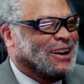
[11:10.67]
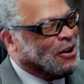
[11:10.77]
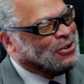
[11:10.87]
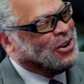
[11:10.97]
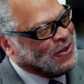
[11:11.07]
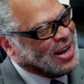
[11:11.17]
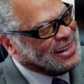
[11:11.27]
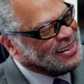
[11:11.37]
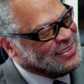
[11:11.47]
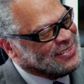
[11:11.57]
Oh, no,
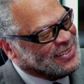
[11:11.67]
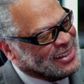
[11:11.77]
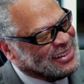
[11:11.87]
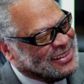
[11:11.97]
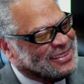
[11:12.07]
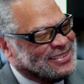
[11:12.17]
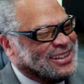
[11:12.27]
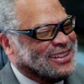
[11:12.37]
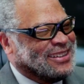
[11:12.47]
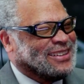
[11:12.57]
I know.
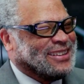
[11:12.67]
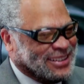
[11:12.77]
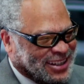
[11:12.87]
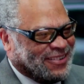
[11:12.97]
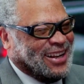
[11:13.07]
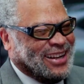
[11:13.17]
Yeah. Go ahead.